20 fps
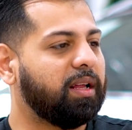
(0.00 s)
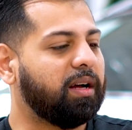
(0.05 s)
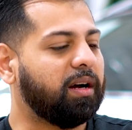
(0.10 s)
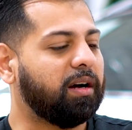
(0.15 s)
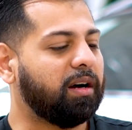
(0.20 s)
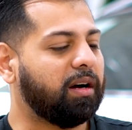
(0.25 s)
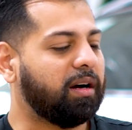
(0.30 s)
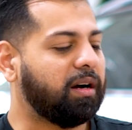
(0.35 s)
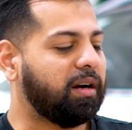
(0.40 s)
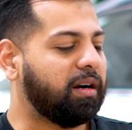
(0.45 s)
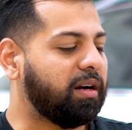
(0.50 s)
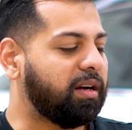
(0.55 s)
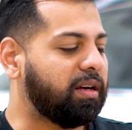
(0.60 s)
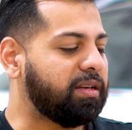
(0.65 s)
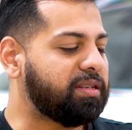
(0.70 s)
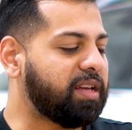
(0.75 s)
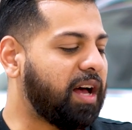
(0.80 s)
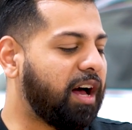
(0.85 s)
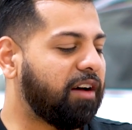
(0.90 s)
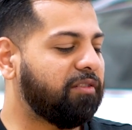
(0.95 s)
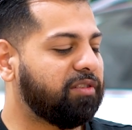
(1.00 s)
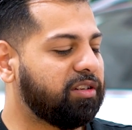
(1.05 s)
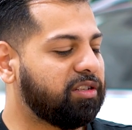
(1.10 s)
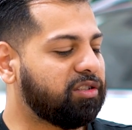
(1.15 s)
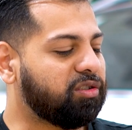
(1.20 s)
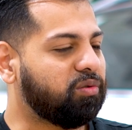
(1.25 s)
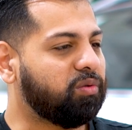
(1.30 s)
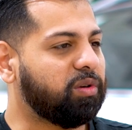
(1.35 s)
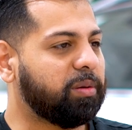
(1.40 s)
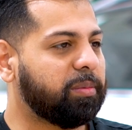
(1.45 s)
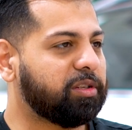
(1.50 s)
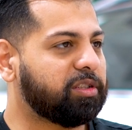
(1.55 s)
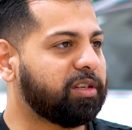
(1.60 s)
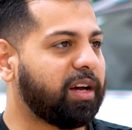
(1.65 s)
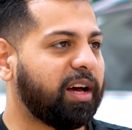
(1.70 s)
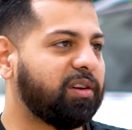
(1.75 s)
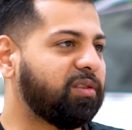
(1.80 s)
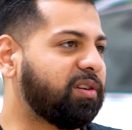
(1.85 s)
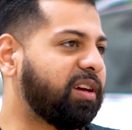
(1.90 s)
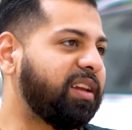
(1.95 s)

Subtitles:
A salvage or rebuild title